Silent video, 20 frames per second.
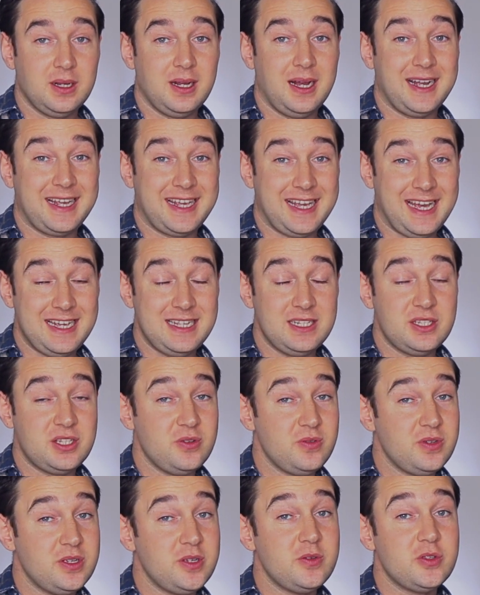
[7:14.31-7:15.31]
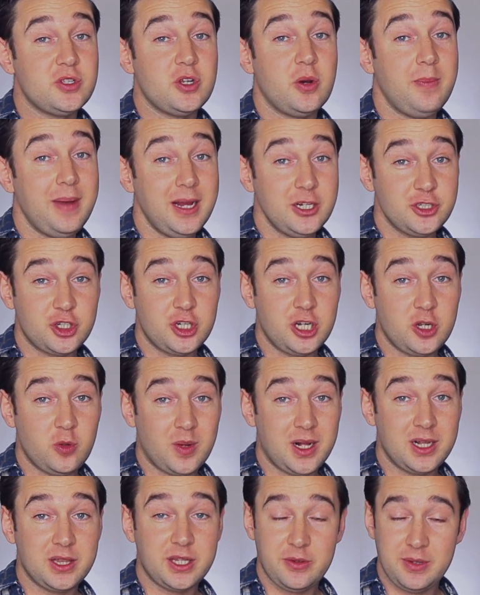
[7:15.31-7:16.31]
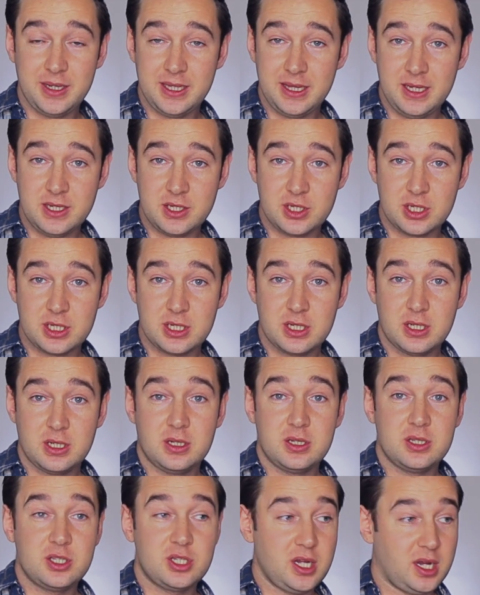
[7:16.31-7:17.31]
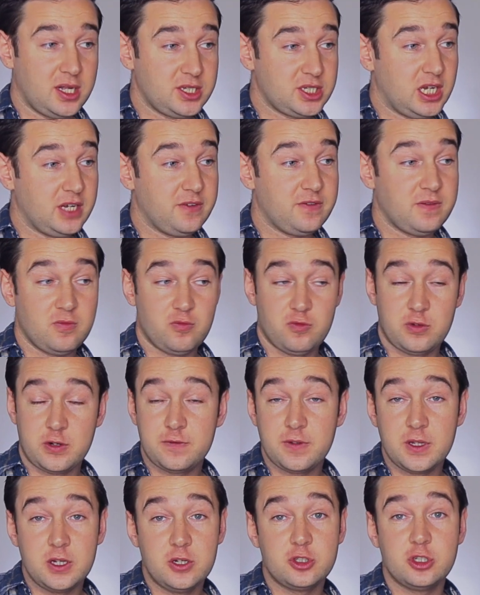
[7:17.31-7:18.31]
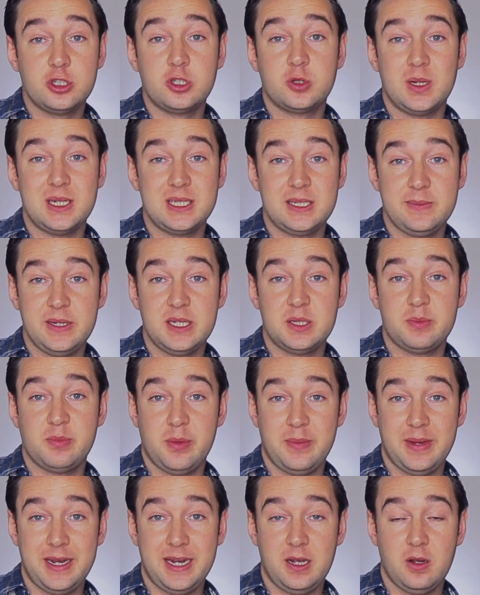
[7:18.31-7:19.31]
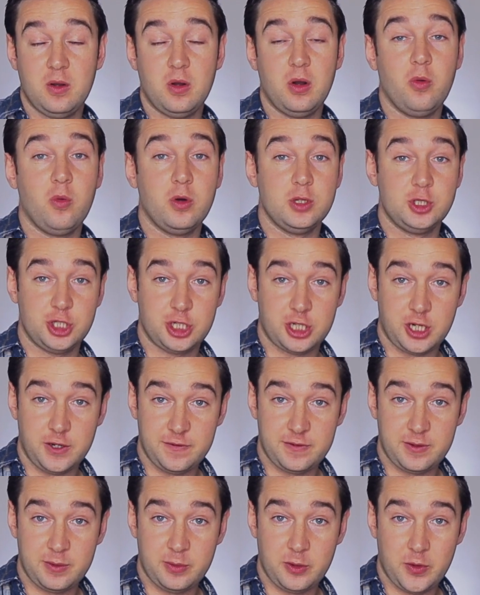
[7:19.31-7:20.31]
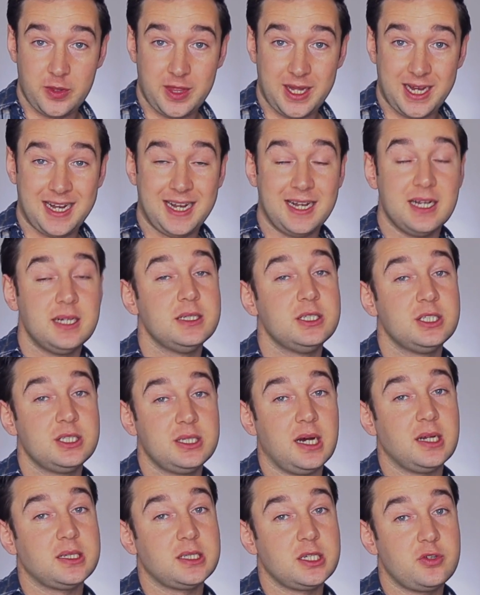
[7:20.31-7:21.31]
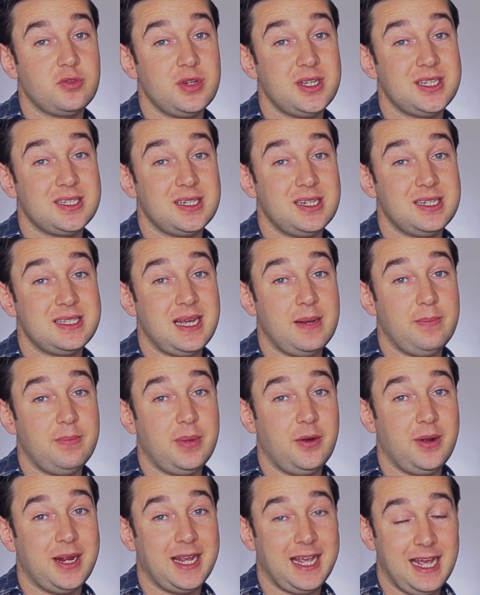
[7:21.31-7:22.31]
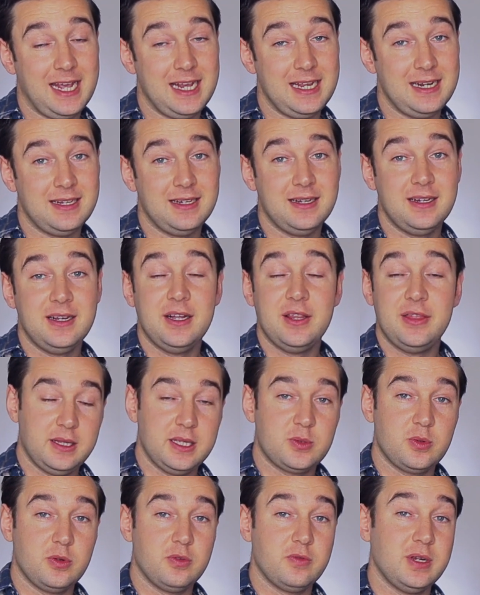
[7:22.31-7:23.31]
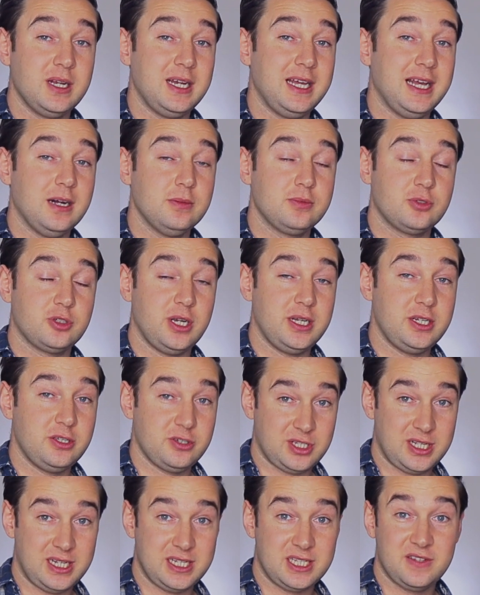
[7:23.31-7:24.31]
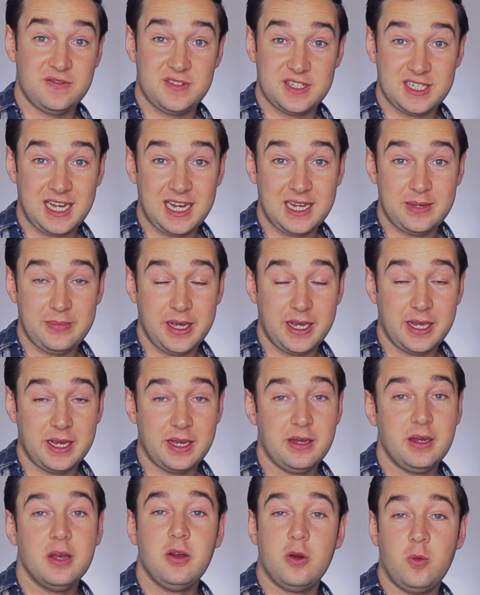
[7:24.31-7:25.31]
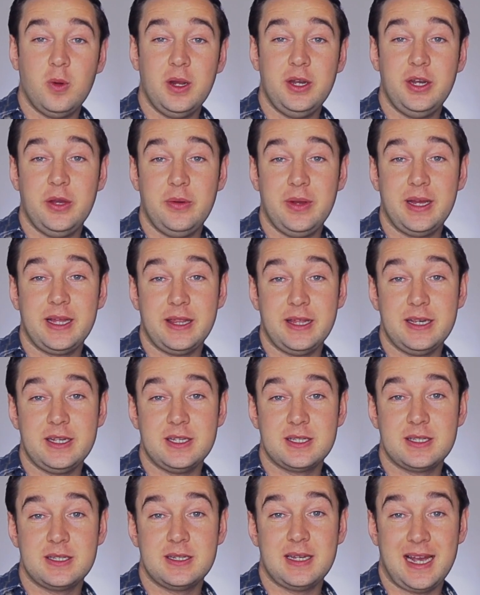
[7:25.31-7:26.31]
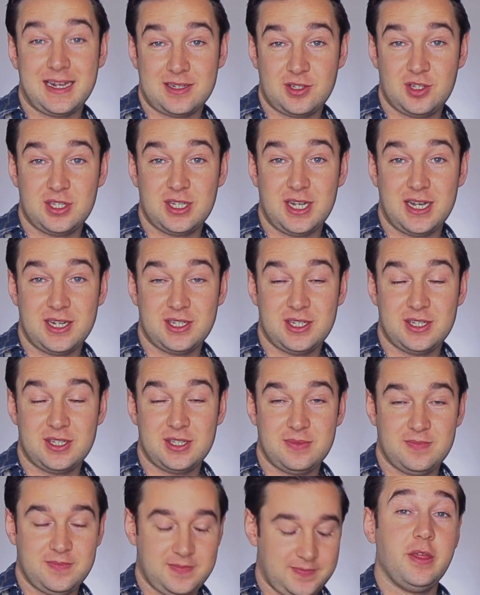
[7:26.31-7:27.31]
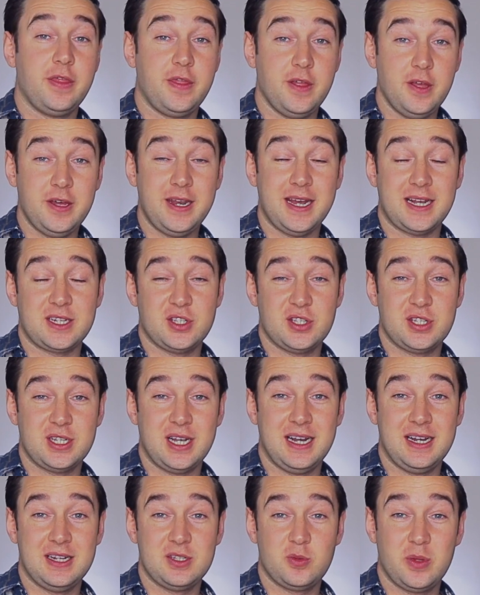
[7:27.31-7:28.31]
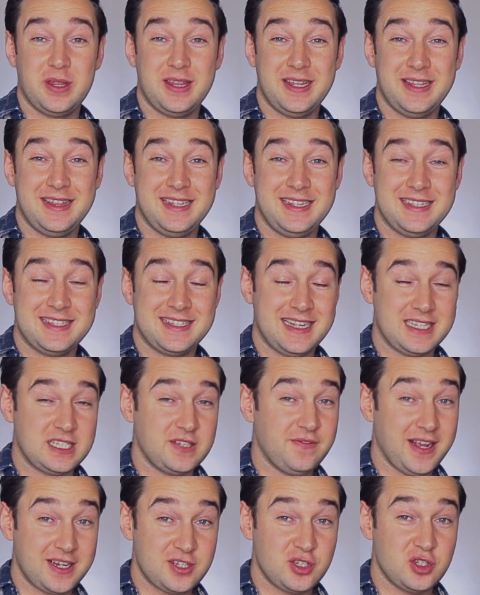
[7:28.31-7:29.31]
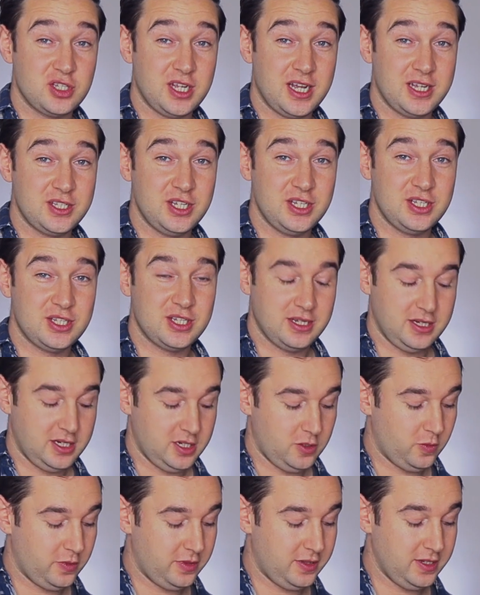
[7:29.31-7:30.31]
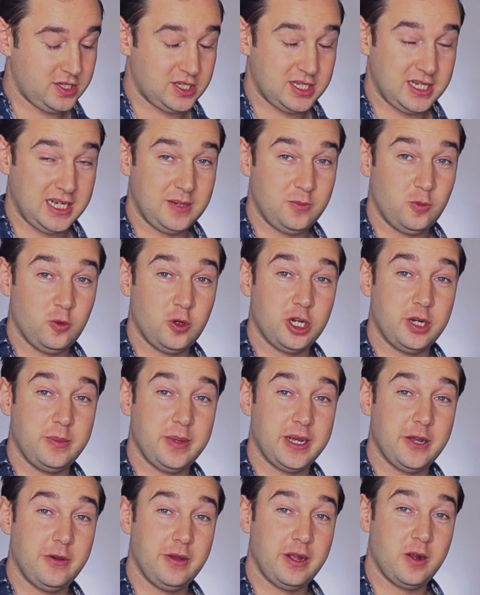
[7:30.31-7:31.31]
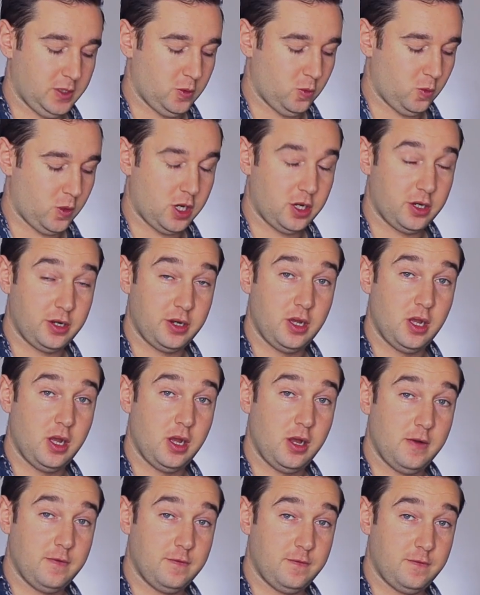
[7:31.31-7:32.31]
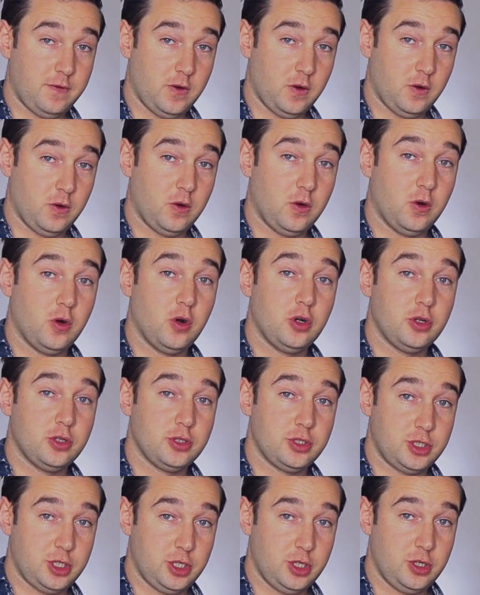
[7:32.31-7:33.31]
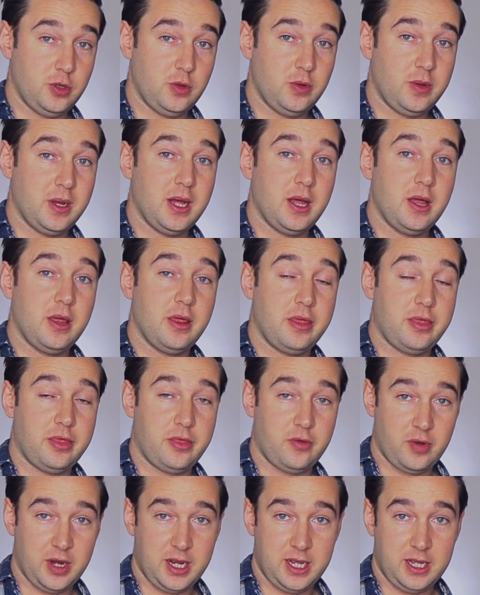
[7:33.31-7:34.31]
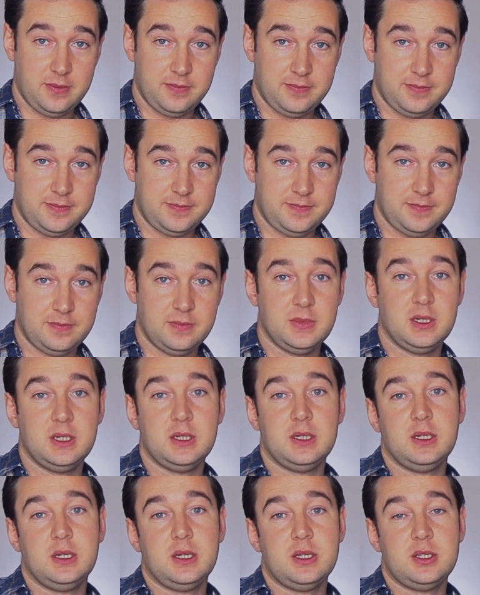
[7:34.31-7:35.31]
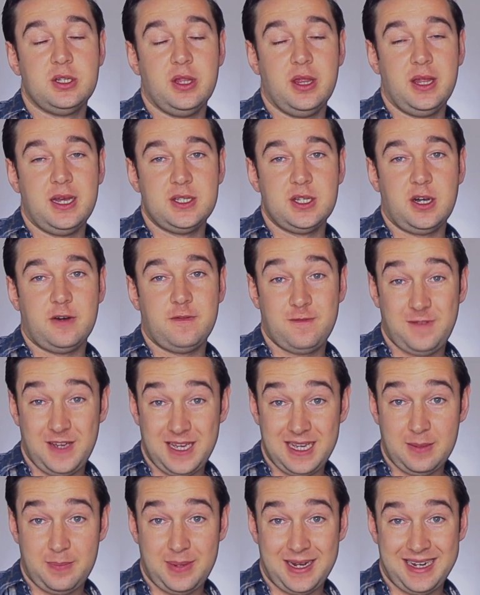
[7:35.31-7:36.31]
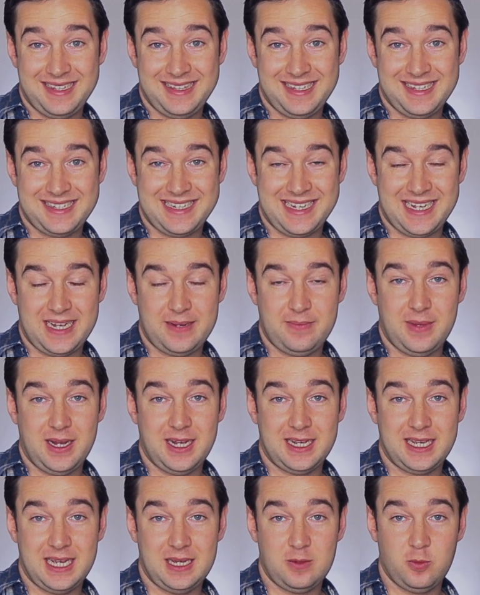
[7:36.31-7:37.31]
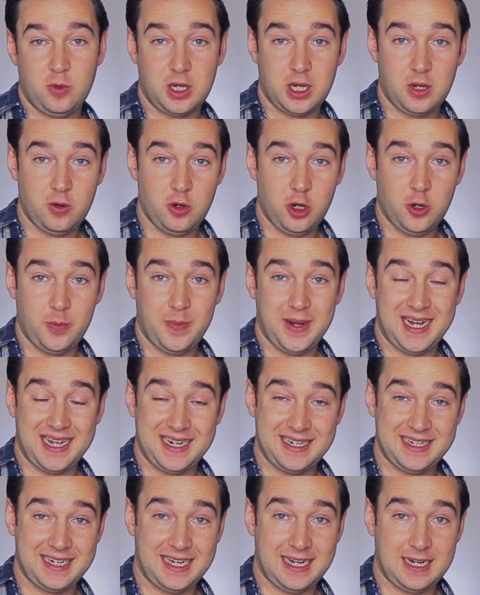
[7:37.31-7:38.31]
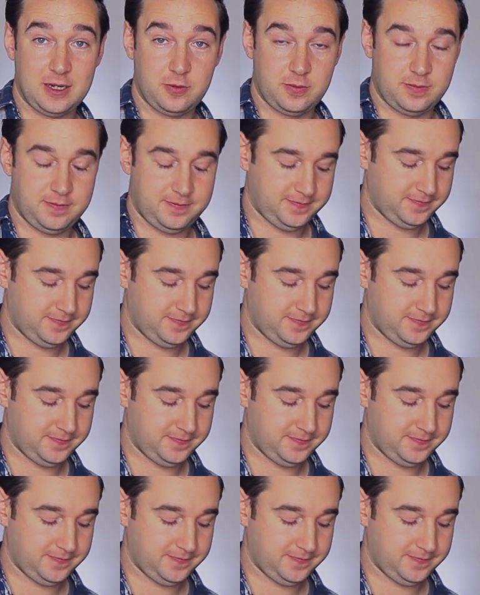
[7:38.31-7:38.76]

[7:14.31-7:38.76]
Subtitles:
Again, do use your metronome while doing this. Start off roughly 120 beats per minute. Once you're comfortable with that, start increasing the tempo again. This will really help train your sense of timing when doing these exercises. The third exercise within these set of exercises, with this time we're going to be going 1, 4, 2, 3. So there's our finger pattern this time. Again, we'll go up and down.